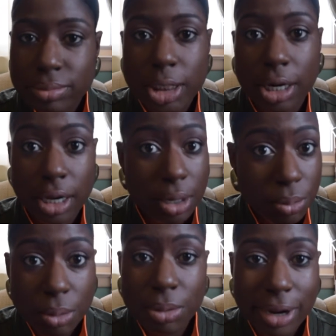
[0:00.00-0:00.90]
your hair
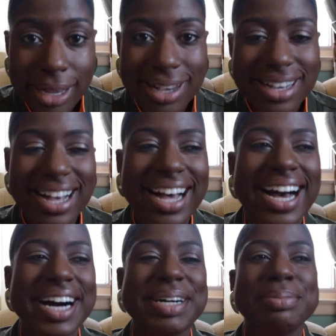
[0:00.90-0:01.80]
will break.
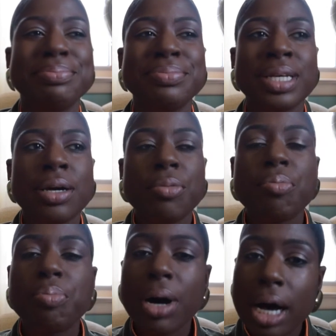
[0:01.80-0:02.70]

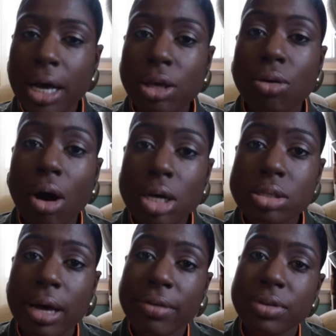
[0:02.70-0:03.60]
But you
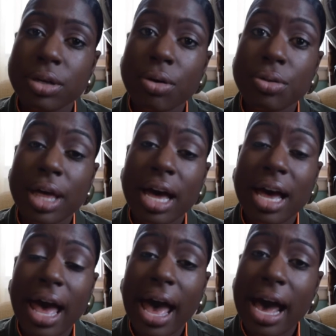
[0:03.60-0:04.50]
also have to know
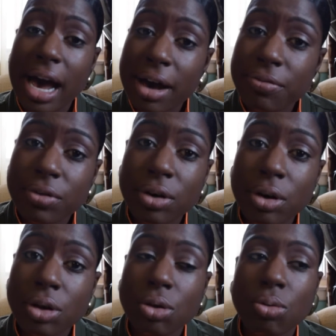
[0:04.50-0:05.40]
that after
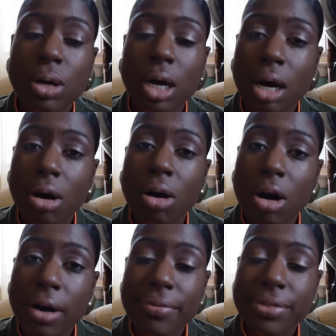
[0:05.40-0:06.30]
you cut
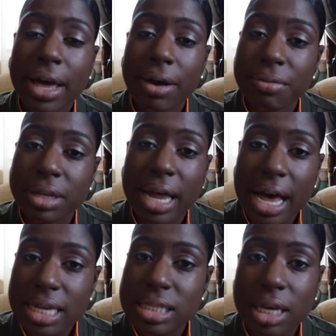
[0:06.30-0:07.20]
off that
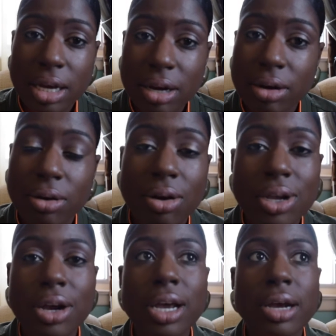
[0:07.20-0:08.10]
relaxed hair, girl,
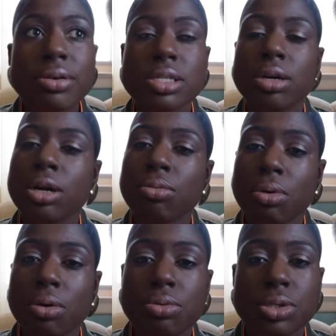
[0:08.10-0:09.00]
your hair is going to
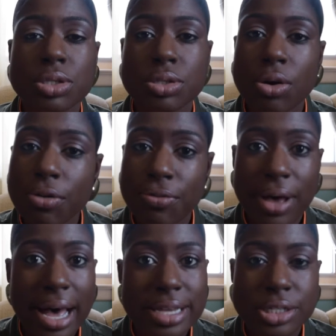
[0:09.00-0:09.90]
grow so
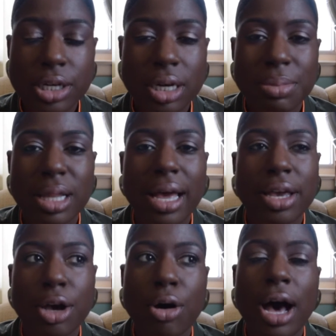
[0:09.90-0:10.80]
fast. You're going to be
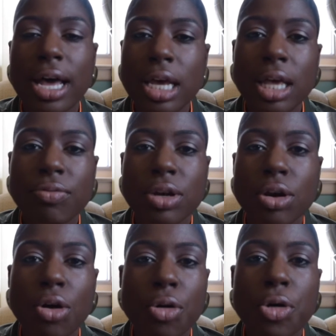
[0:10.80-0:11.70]
like, yo, I didn't even
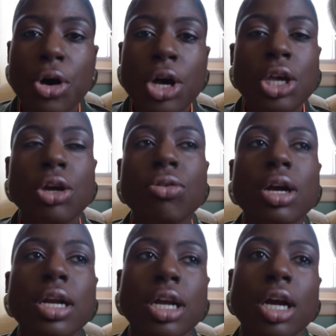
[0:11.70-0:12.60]
know you're
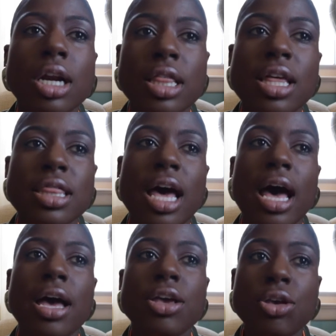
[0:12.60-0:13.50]
going to think
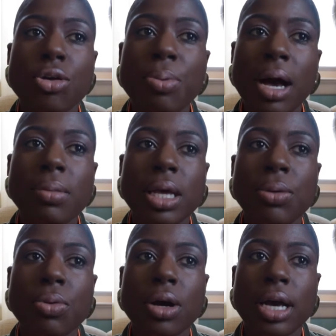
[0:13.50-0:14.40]
that you probably
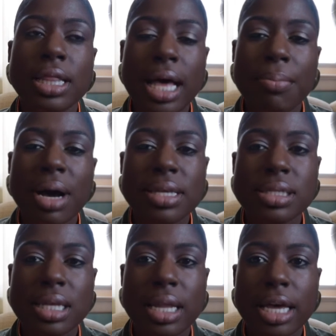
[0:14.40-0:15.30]
were in that
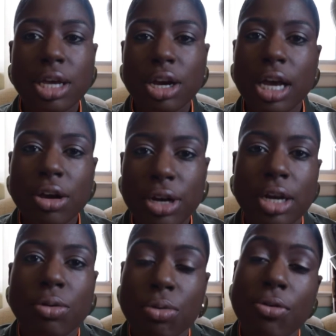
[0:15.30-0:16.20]
mindset like your hair
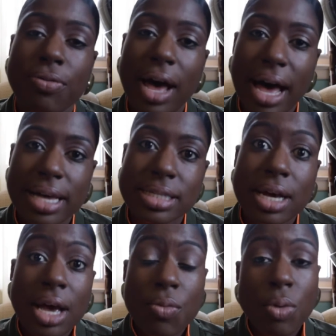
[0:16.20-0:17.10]
didn't grow fast.
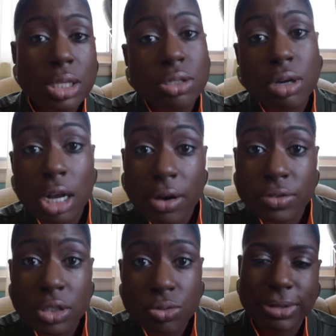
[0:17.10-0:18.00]
Once you cut off
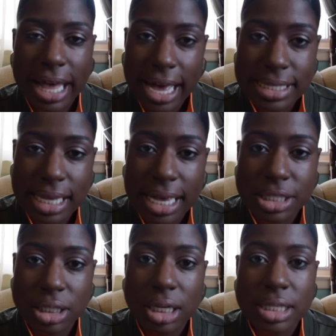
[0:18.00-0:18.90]
those relaxed
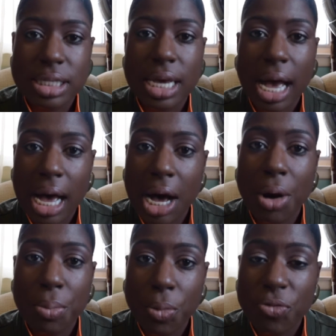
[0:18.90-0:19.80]
ends, you're going to see
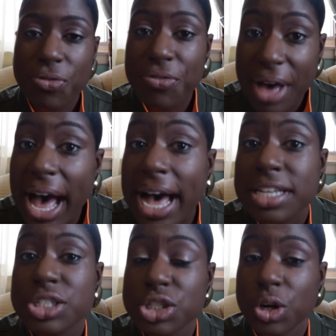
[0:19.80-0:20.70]
how
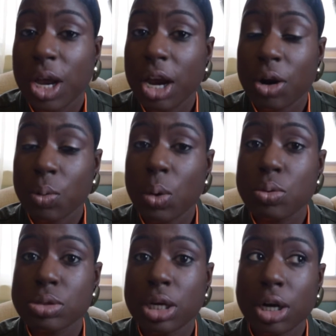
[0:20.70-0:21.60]
fast your hair
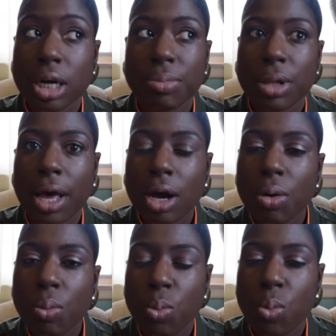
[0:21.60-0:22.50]
grows, and you're going to be like,
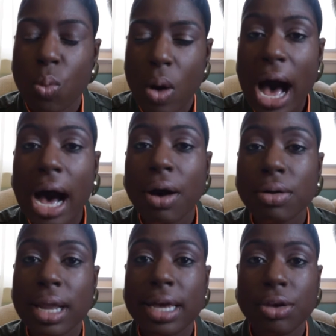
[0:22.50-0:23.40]
wow,
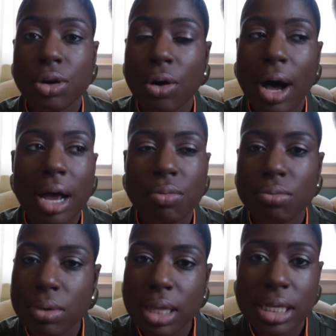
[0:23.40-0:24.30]
like, you know, I
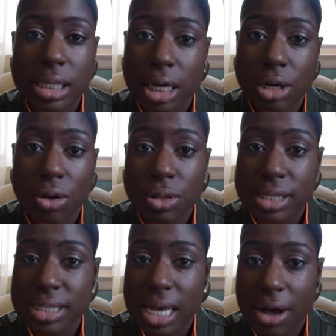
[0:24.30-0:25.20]
really didn't know
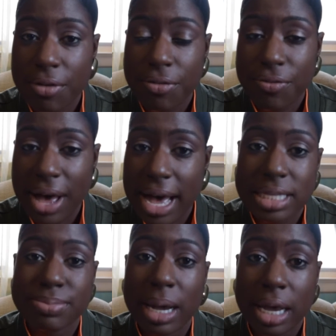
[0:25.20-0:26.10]
this is how
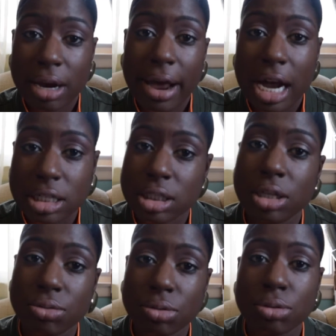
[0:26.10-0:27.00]
fast my hair actually
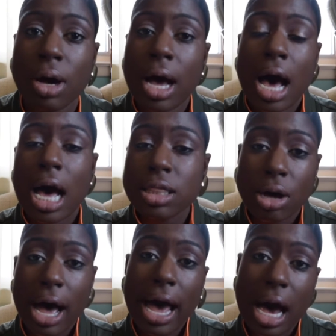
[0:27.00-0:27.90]
grew. I
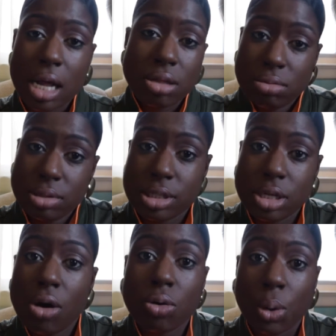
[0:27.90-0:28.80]
thought I had
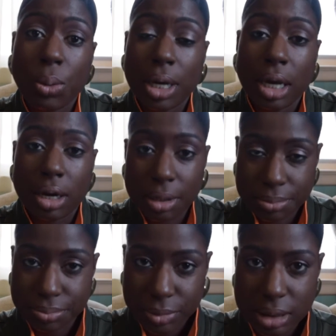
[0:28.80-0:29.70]
slow growing hair.
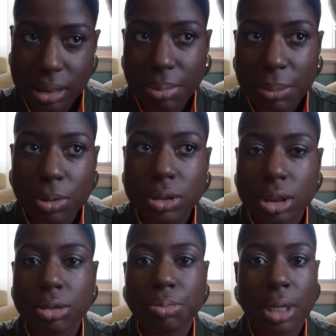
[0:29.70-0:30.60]
Some people
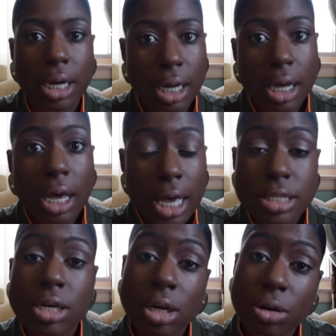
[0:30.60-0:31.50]
do, but
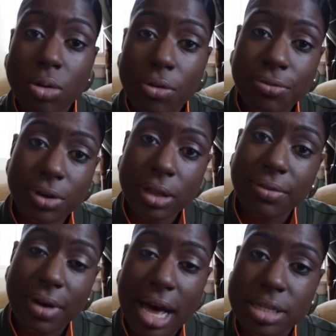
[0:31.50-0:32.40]
it's going to grow fairly
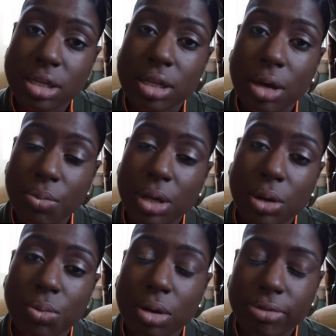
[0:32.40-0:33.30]
faster than when
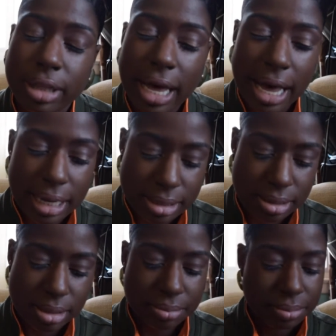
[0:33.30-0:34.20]
you were
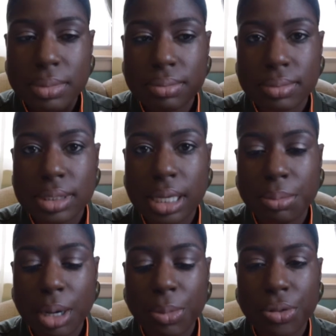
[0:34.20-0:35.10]
relaxed. Tip number